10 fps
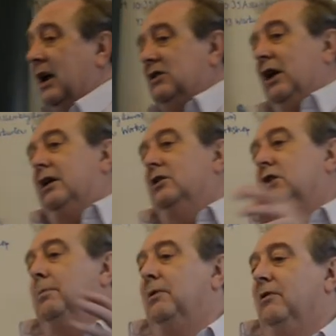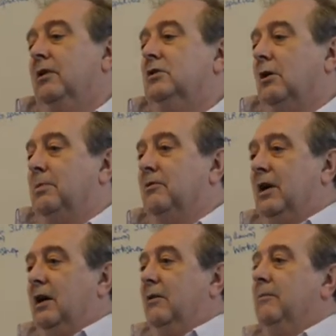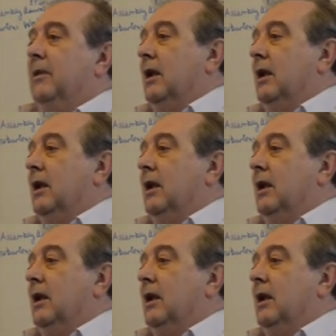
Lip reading: is like a top of a hill.